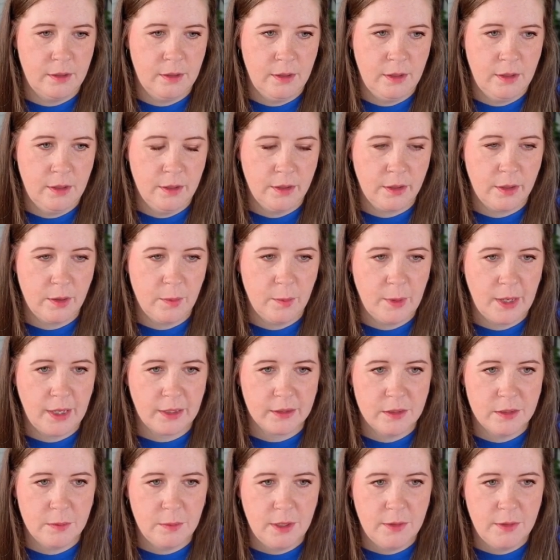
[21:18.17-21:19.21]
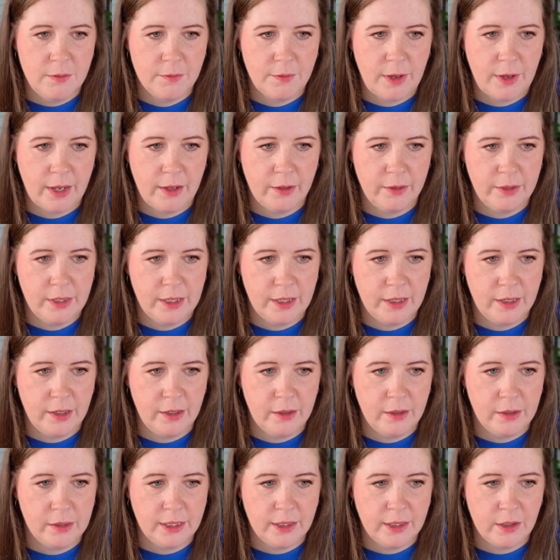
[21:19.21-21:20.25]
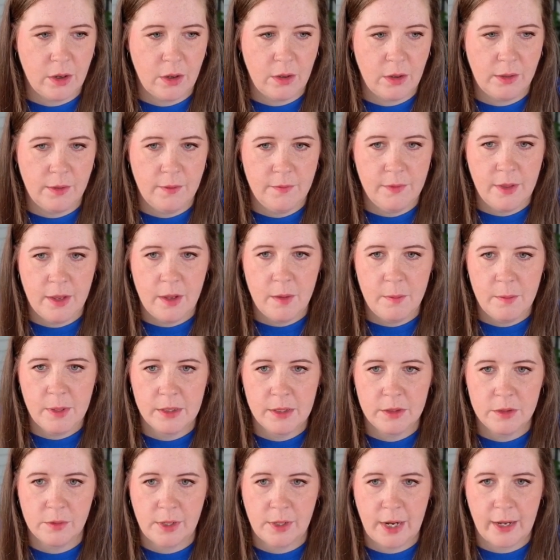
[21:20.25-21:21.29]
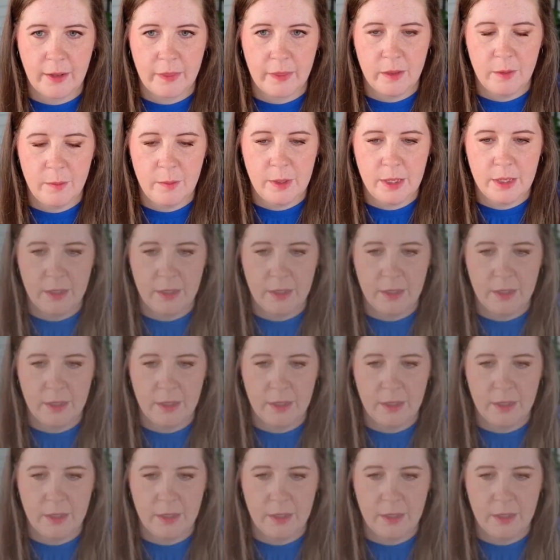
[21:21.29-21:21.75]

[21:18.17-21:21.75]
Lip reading: go back to my file here, click all of them and drag them in.